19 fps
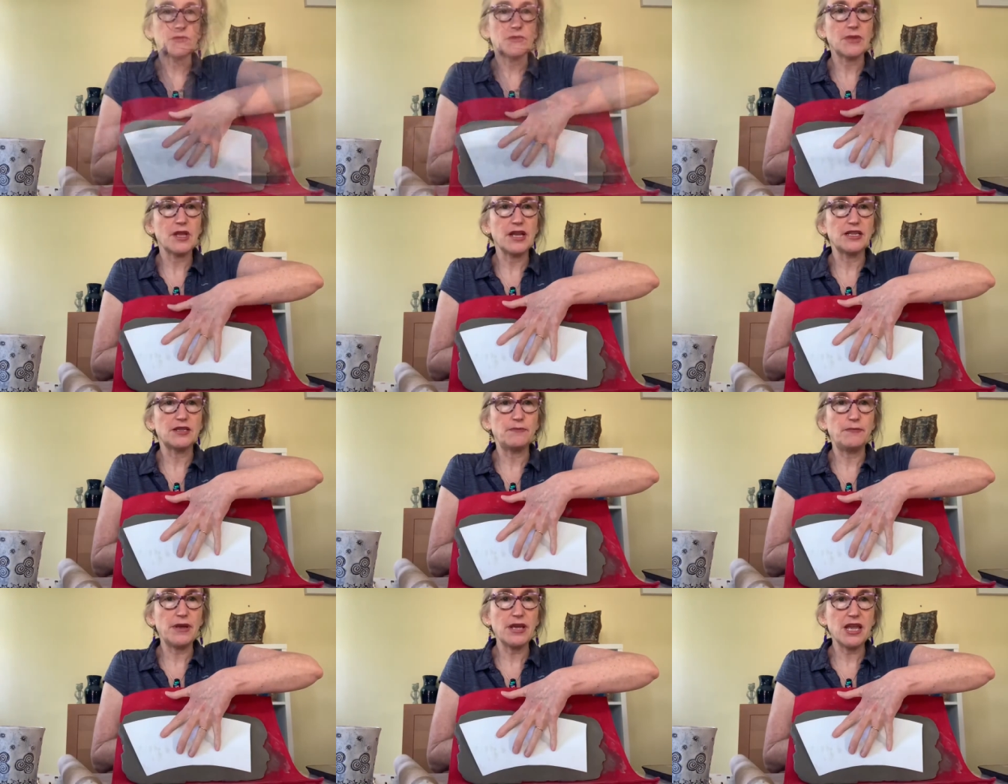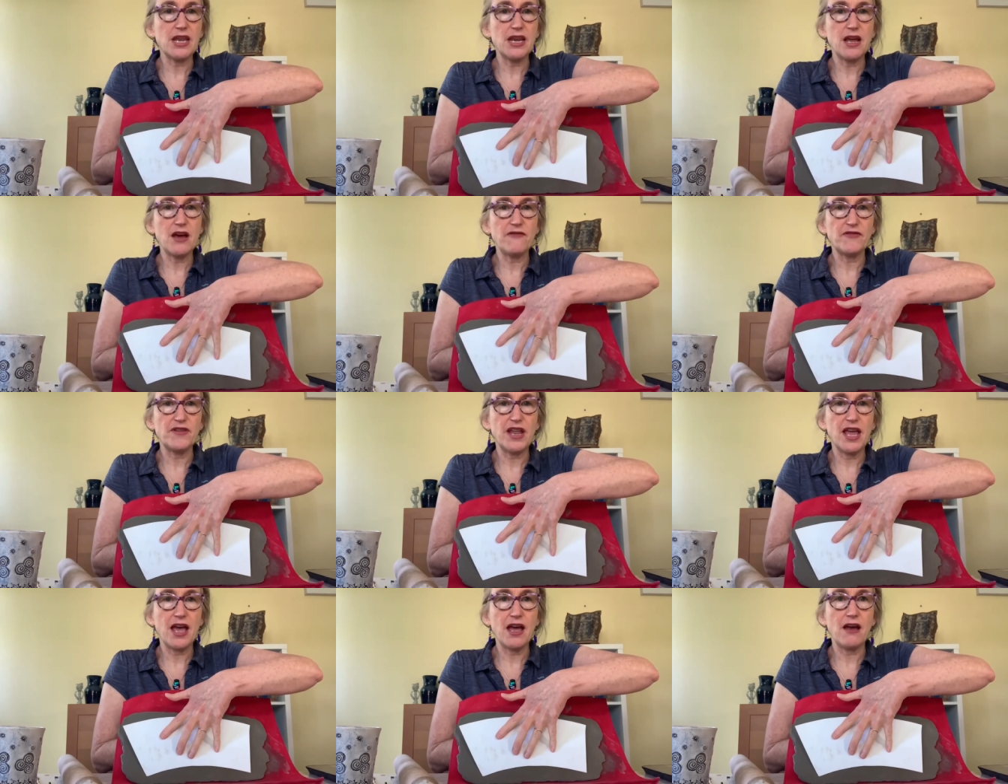It's big enough
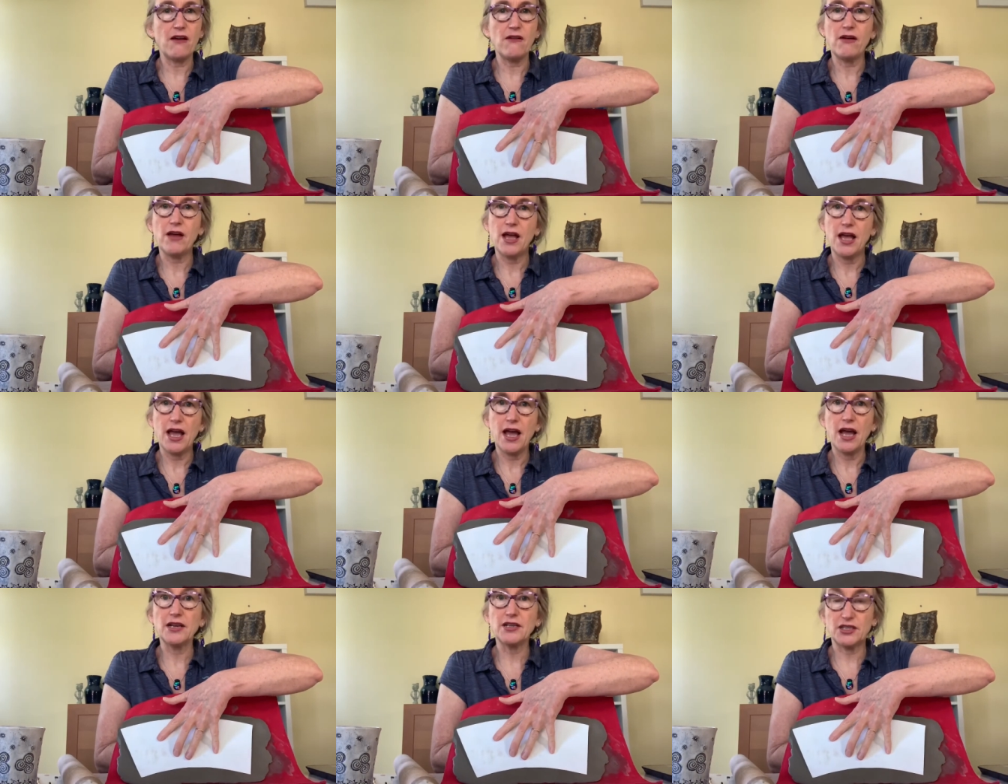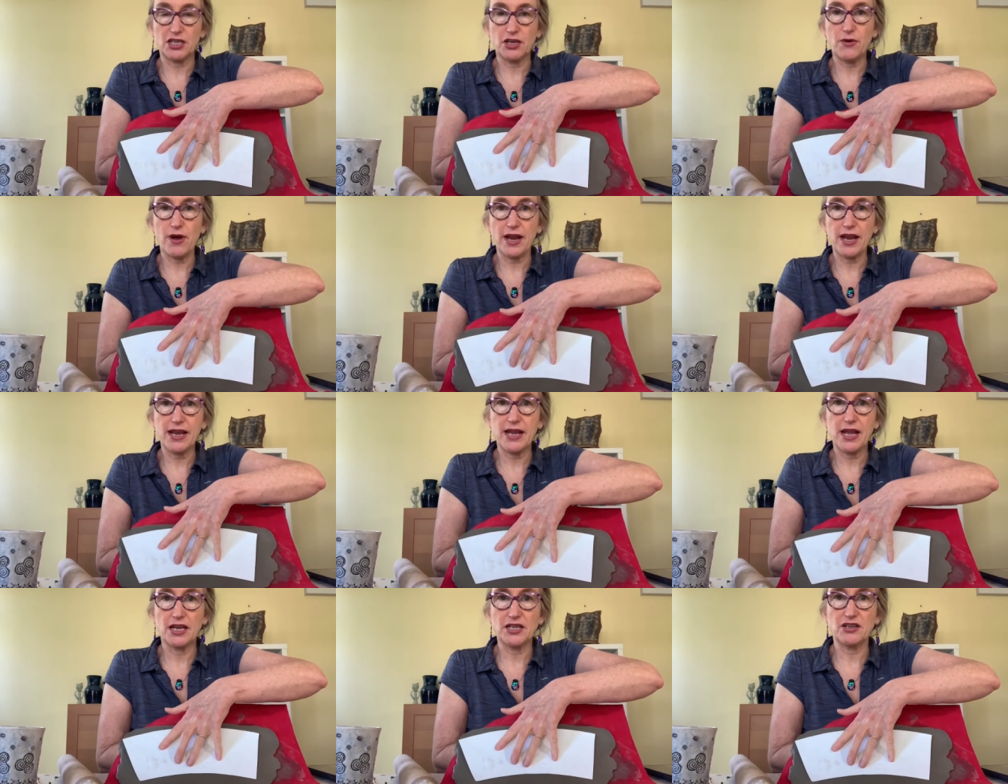now, and so I
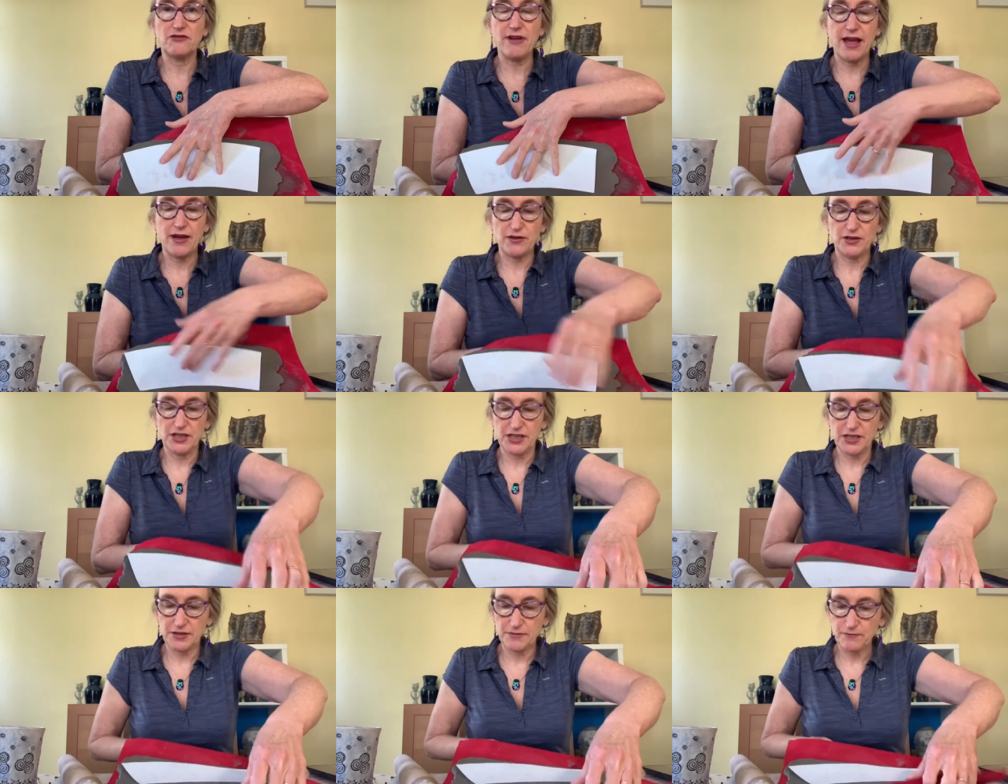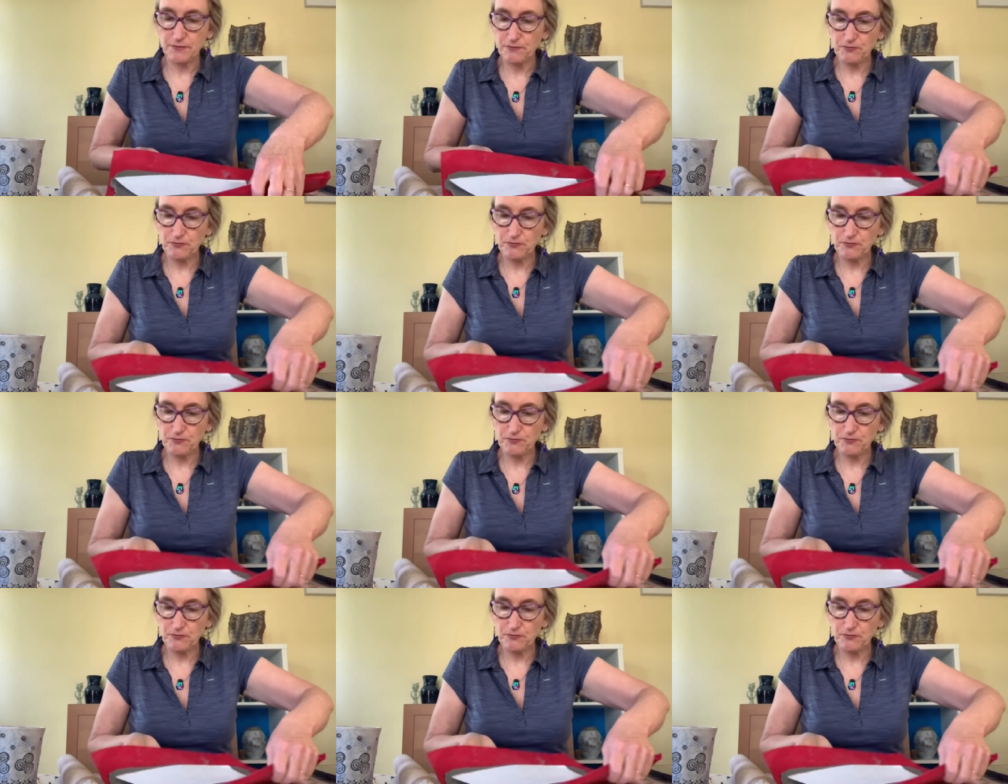can cut around it.